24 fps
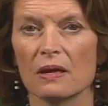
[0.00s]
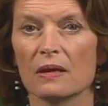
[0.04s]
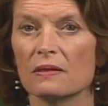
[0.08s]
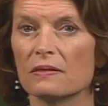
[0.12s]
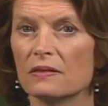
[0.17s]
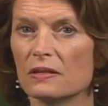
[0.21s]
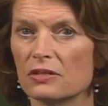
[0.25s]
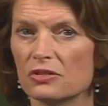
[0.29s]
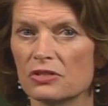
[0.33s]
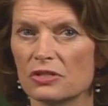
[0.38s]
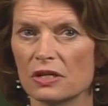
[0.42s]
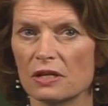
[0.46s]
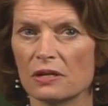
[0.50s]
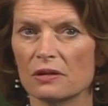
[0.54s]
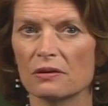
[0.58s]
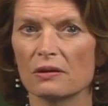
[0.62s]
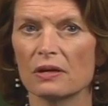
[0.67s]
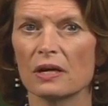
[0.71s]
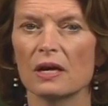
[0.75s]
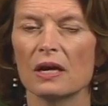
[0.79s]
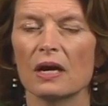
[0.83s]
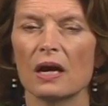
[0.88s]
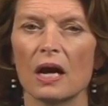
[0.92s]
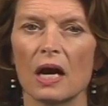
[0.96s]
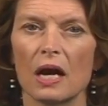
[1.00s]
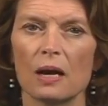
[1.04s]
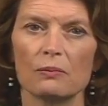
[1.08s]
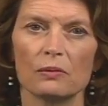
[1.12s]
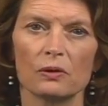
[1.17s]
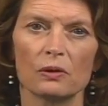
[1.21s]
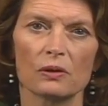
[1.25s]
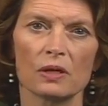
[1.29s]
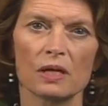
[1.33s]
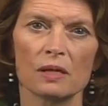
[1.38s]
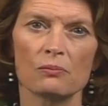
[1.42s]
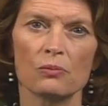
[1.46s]
This year, I'm
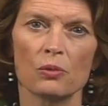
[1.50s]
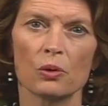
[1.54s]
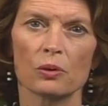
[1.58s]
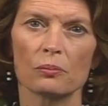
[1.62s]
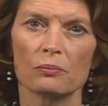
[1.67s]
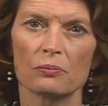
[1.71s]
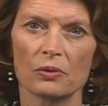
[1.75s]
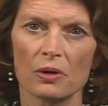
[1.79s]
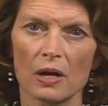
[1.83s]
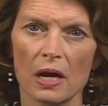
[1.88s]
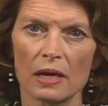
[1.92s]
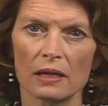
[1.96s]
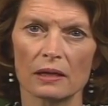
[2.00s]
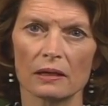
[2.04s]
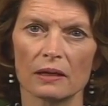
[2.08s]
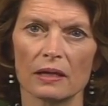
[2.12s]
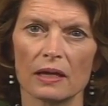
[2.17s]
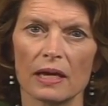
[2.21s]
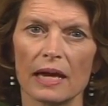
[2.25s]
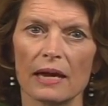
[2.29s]
looking more broadly